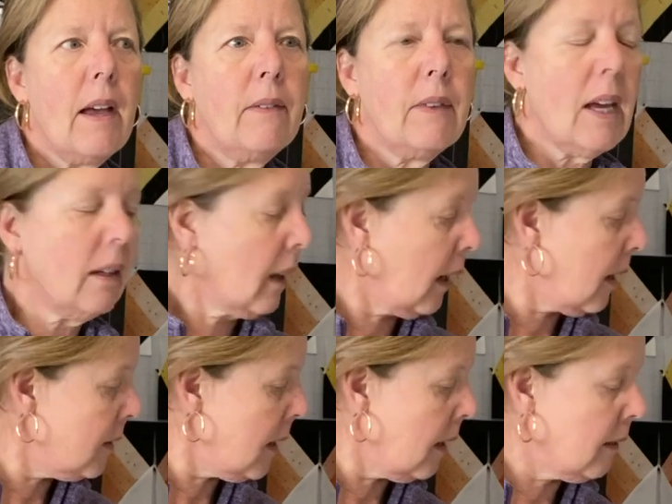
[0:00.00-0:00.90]
then, like
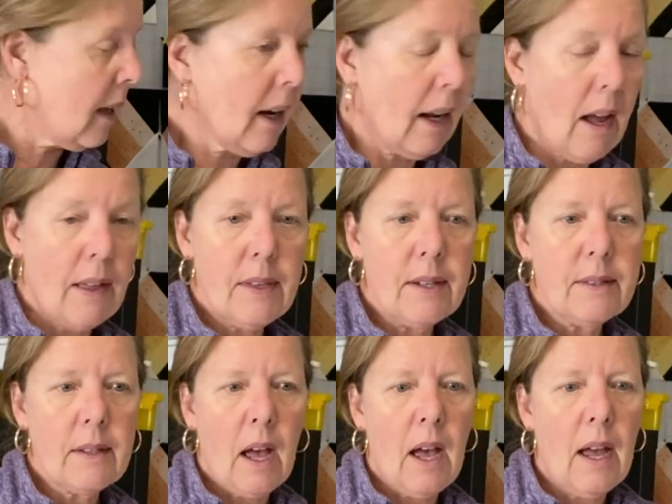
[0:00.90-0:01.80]
I said, then I got
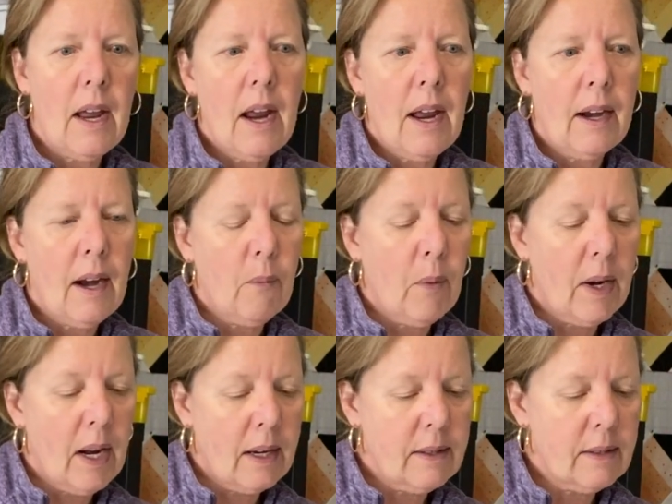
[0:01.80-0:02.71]
this guy. And
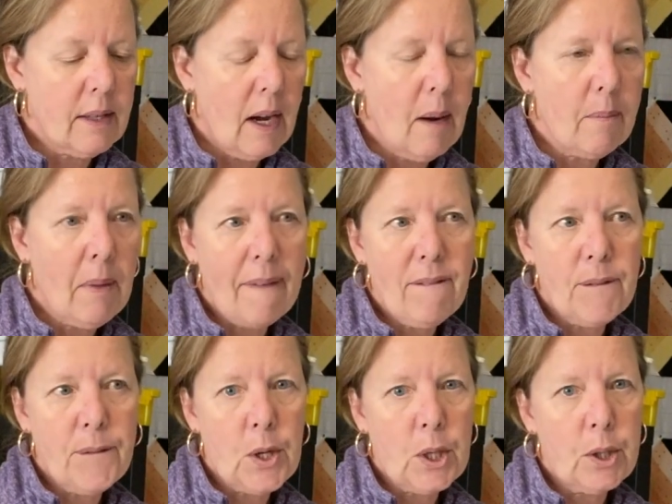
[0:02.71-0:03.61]
when I set up my
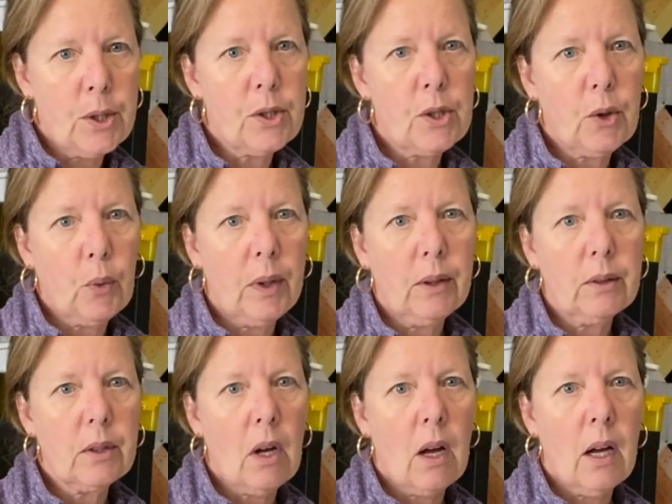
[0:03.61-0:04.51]
first
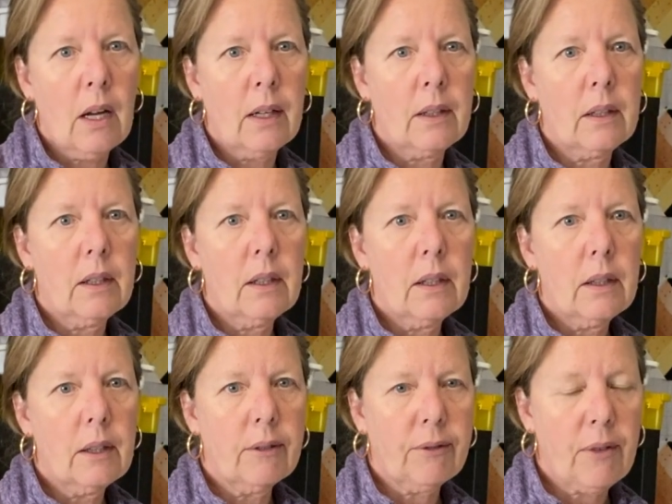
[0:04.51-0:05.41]
quilt on
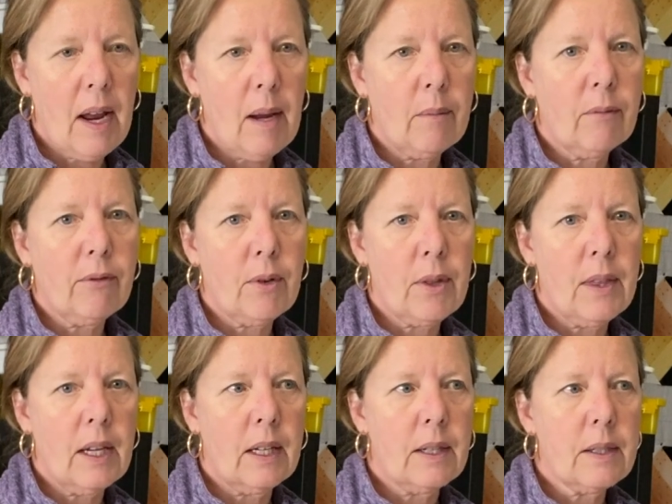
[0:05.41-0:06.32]
the frame for
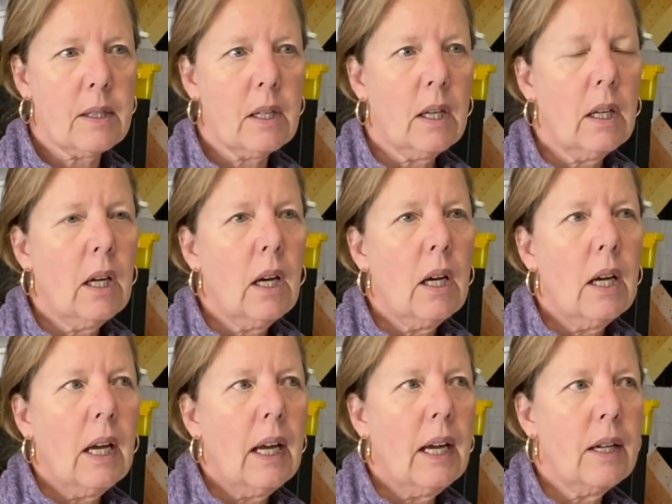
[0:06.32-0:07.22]
this,
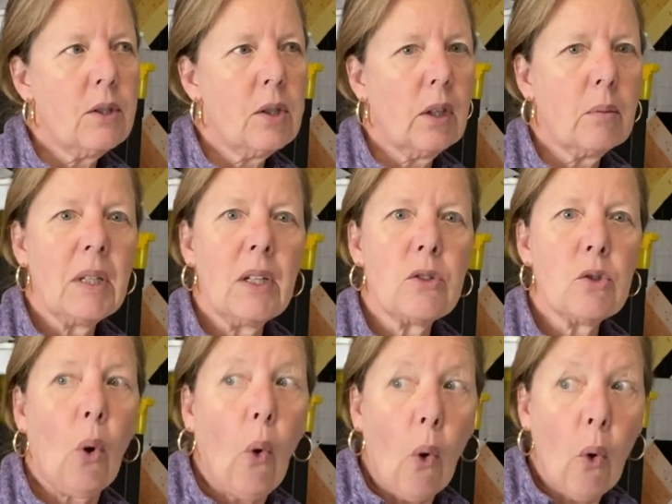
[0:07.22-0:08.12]
it took me a
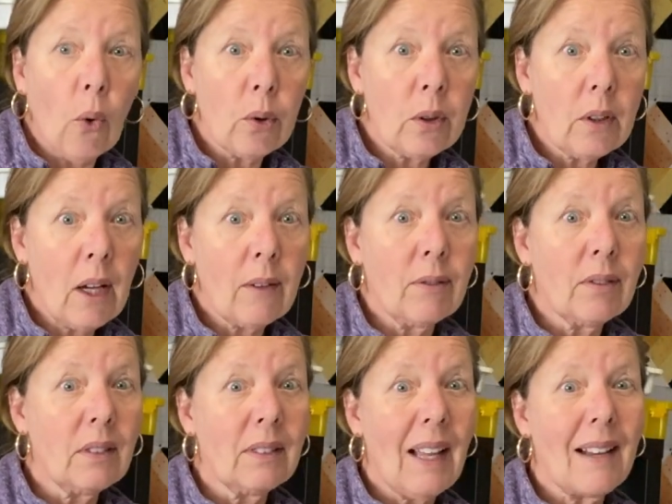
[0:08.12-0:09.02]
total of
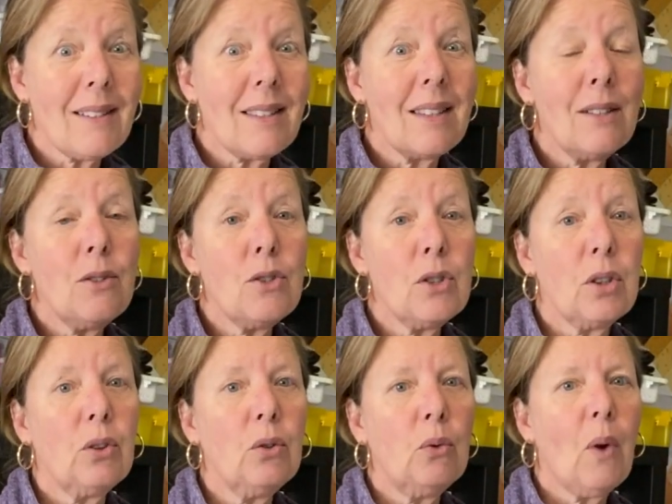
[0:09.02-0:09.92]
less than
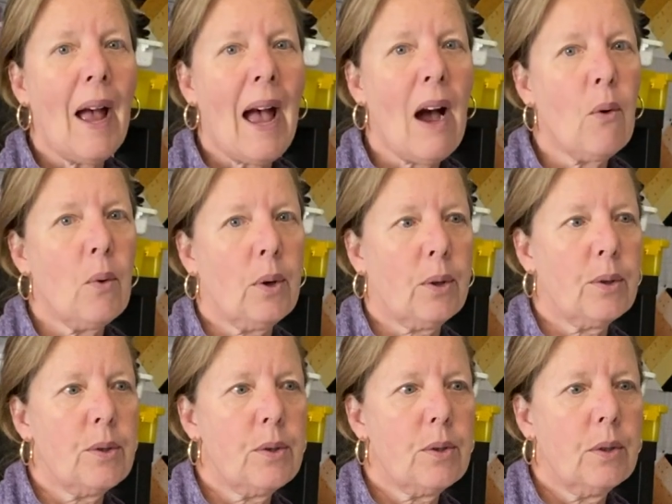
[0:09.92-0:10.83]
2
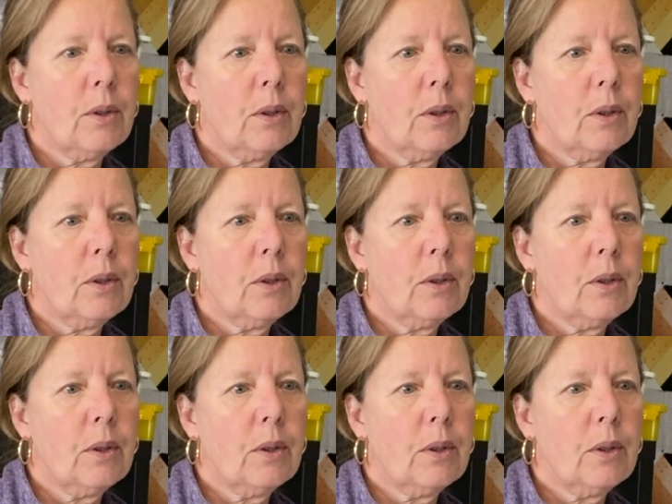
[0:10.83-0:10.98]
hours.